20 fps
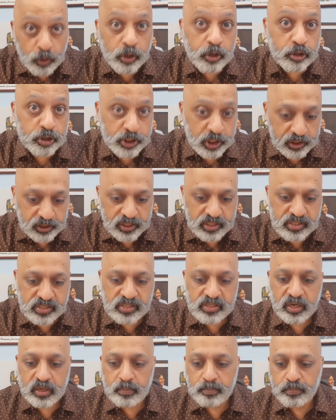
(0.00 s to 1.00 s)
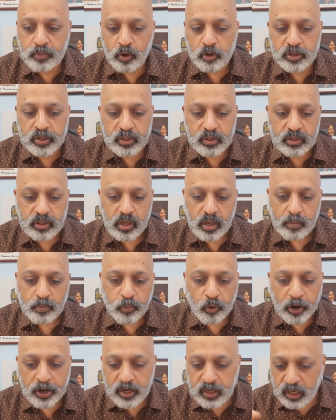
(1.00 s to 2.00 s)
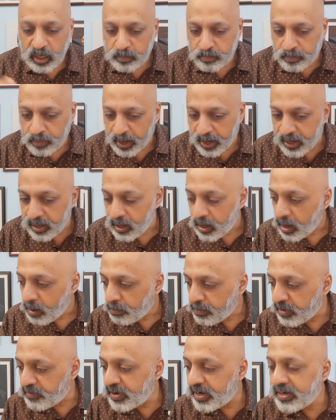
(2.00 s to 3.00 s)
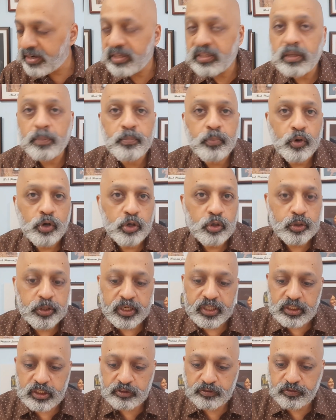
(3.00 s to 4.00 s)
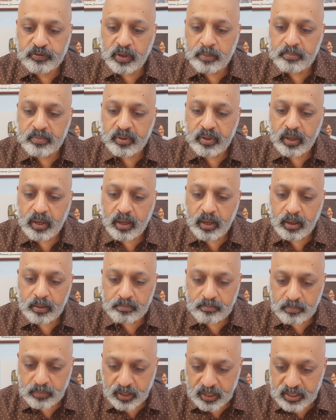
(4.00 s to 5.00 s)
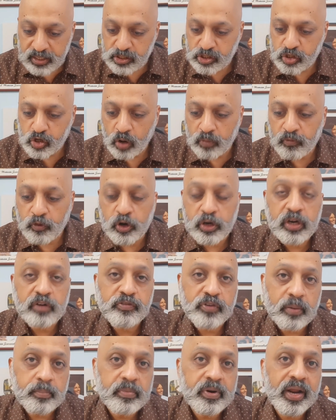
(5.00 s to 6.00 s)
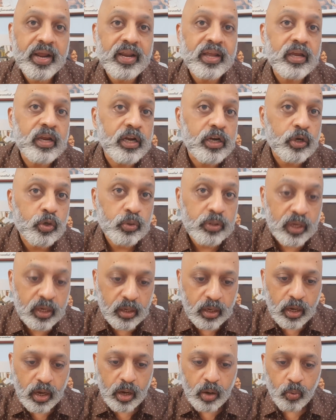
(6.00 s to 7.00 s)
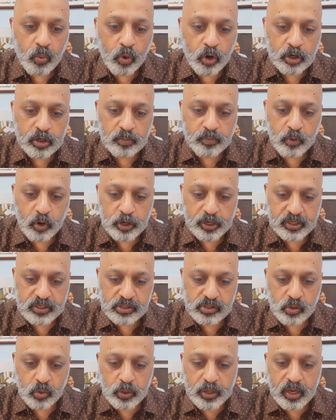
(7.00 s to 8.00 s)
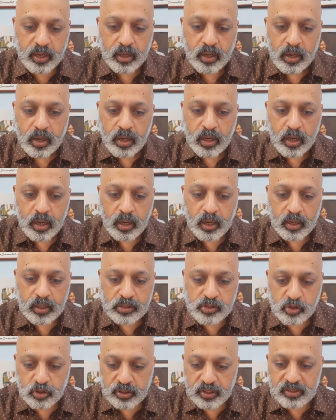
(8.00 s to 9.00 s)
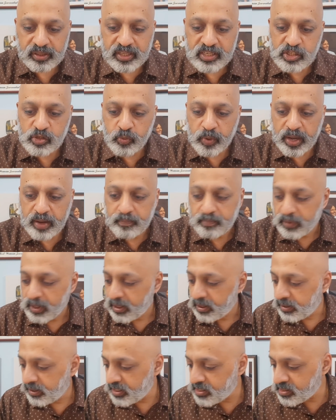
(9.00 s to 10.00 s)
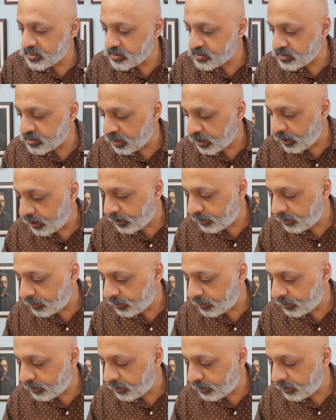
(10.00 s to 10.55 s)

pollution. This is an important point, by preventing the pollutants from in storm water from draining into the water bodies. Okay, so in this way, this is